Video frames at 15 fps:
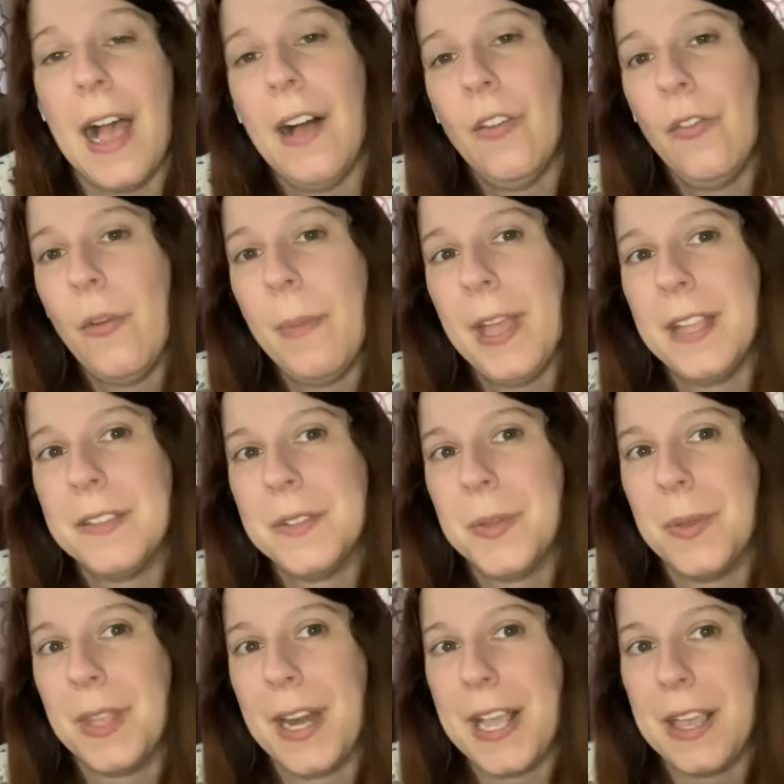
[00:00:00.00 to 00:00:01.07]
alphabet so
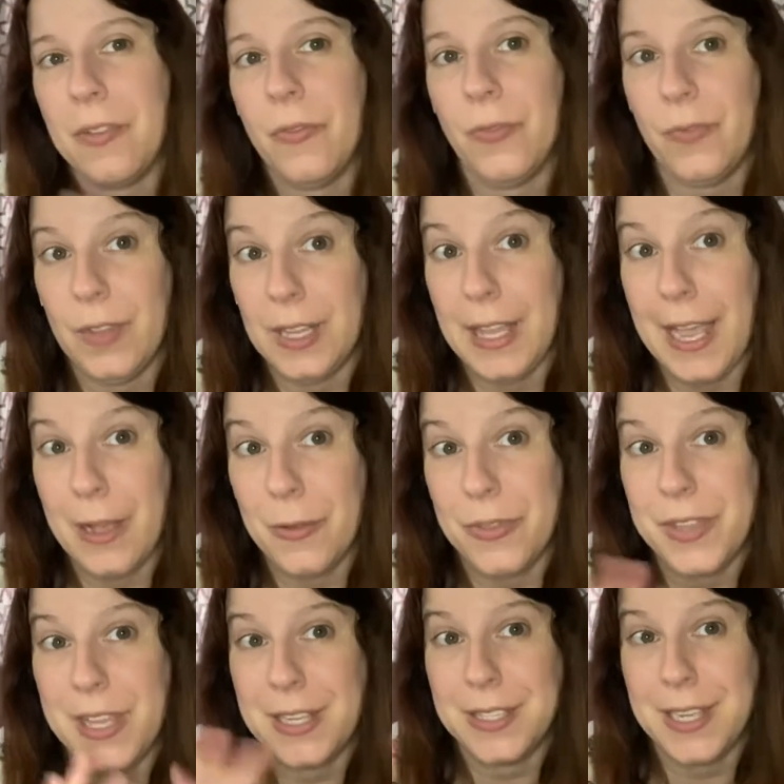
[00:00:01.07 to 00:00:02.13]
that I can fill out
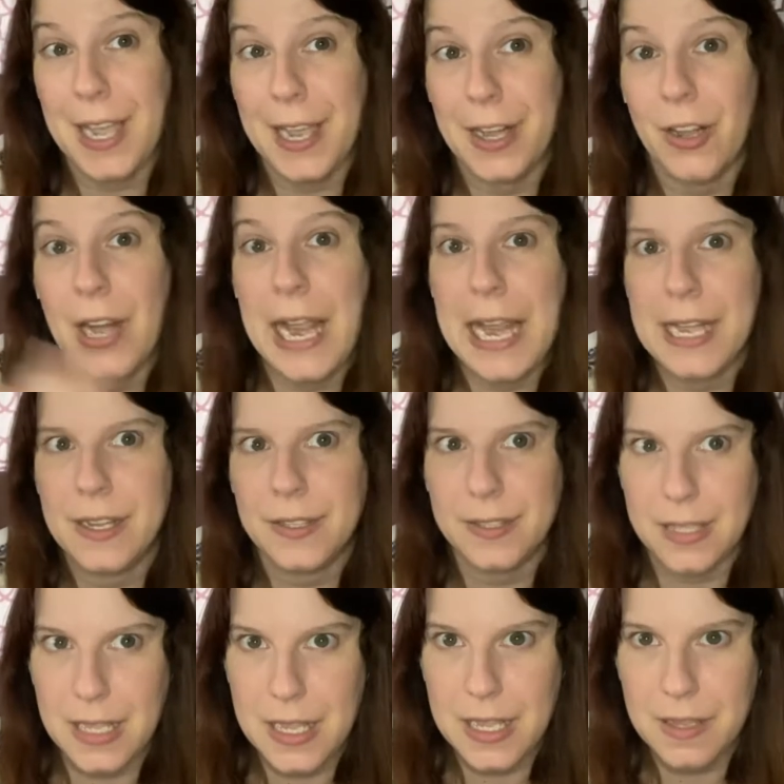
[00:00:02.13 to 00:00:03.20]
the entire A to
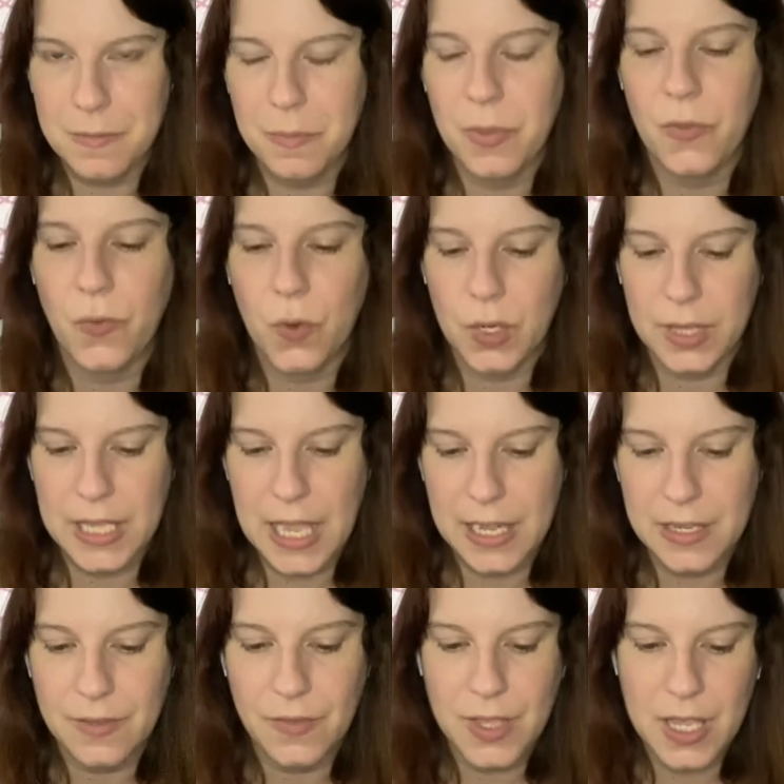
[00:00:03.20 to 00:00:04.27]
Z before the end
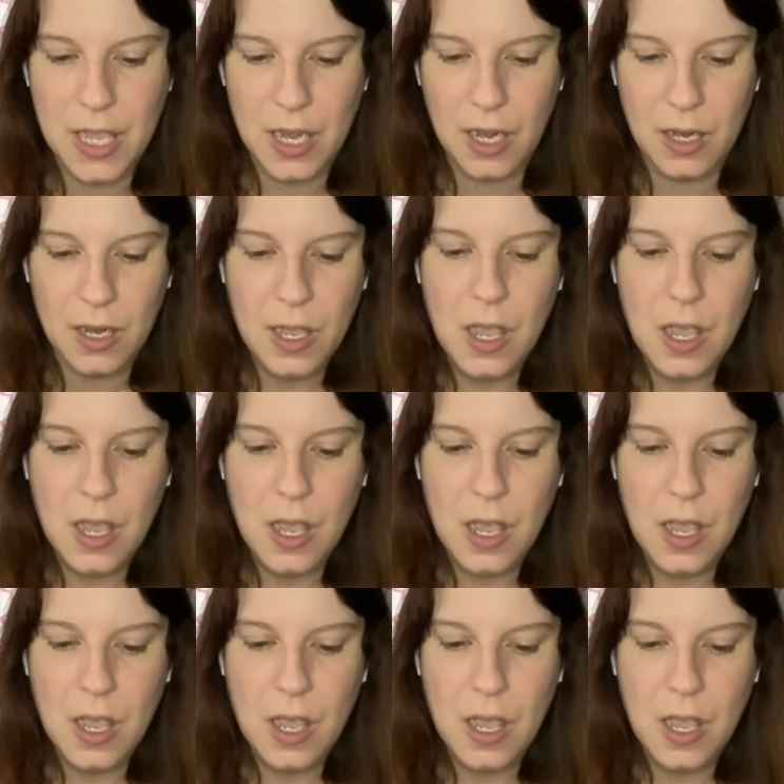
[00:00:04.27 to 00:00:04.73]
of the year.